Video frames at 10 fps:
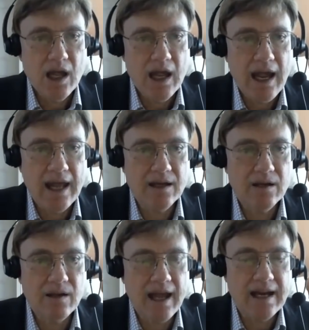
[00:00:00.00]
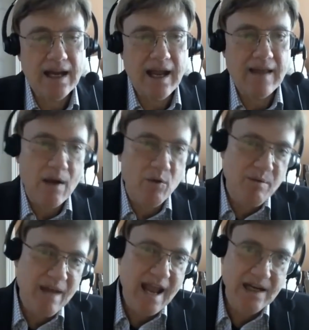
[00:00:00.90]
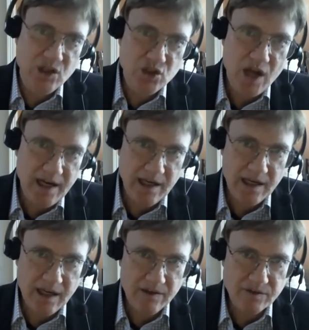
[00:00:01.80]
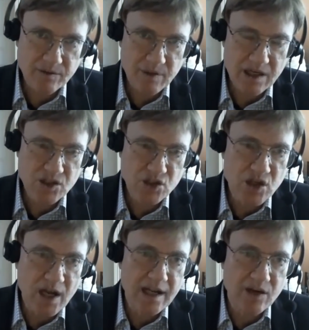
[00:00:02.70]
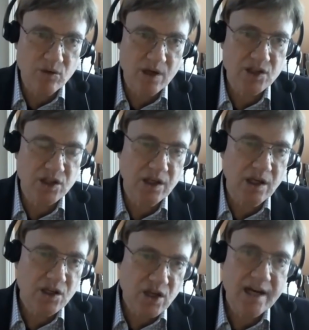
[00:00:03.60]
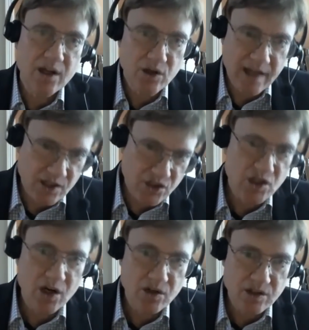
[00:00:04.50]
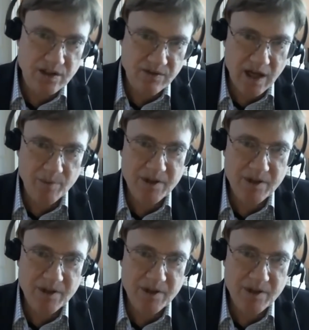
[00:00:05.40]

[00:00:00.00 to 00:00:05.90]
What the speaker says: that would be handing China a gift, because China could then start to develop